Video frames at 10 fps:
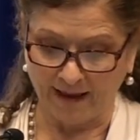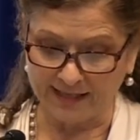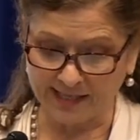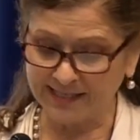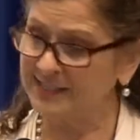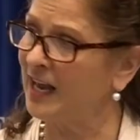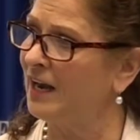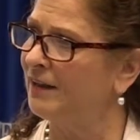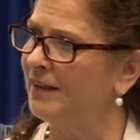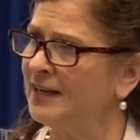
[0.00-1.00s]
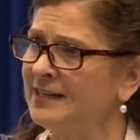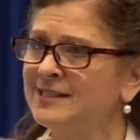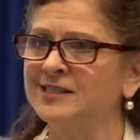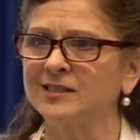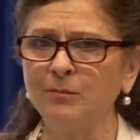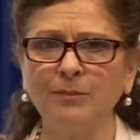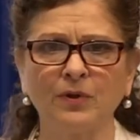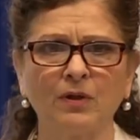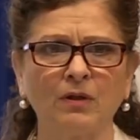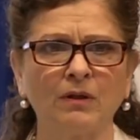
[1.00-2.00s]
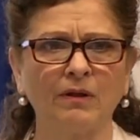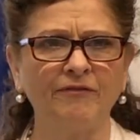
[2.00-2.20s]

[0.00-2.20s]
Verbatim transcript: As I said, these simple